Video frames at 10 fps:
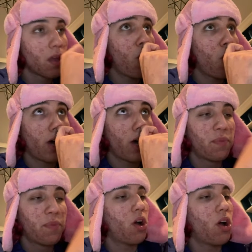Okay.
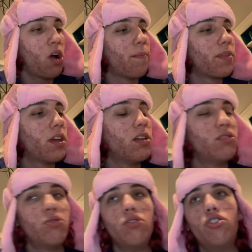
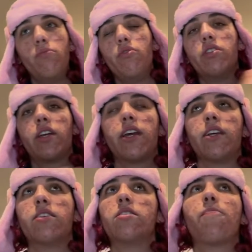222 Music
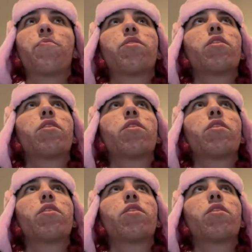is